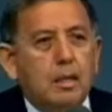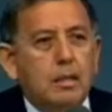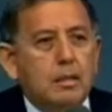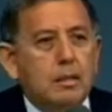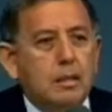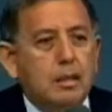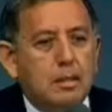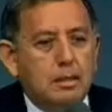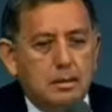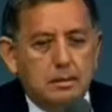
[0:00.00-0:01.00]
On an
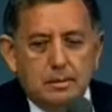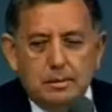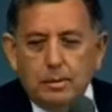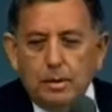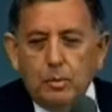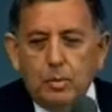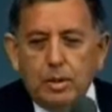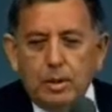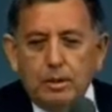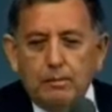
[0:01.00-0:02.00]
early
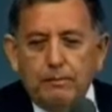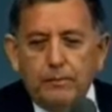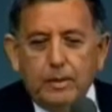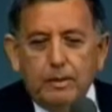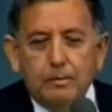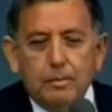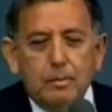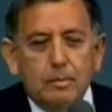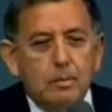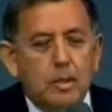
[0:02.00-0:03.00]
morning of
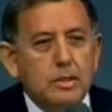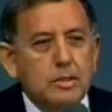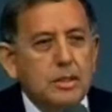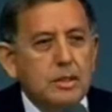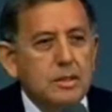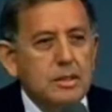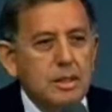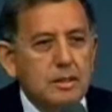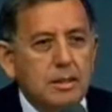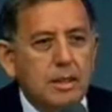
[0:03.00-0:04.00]
March
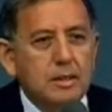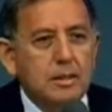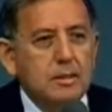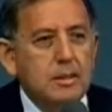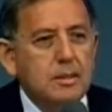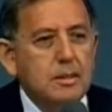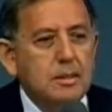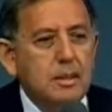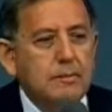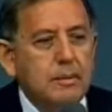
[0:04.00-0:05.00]
16th,
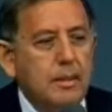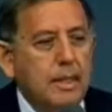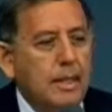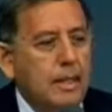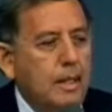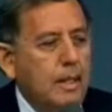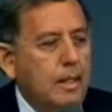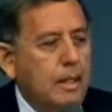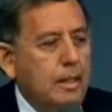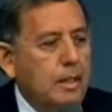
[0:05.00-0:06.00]
1967,
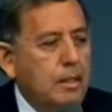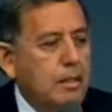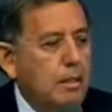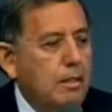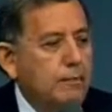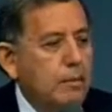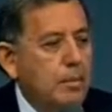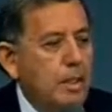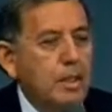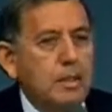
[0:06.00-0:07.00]
I got a call
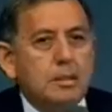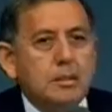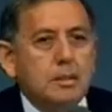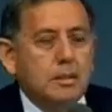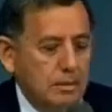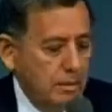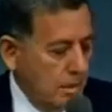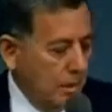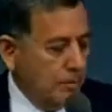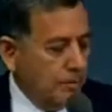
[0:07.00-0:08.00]
from my
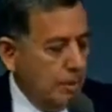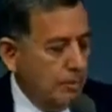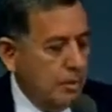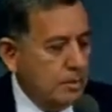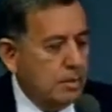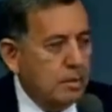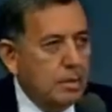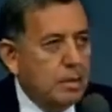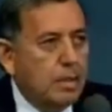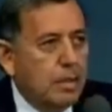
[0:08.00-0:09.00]
security guard, primary
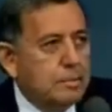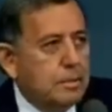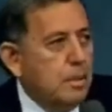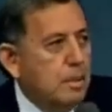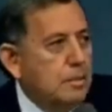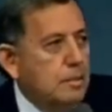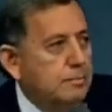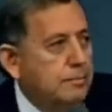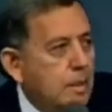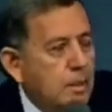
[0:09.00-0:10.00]
security guard
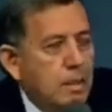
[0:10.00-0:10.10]
upstairs.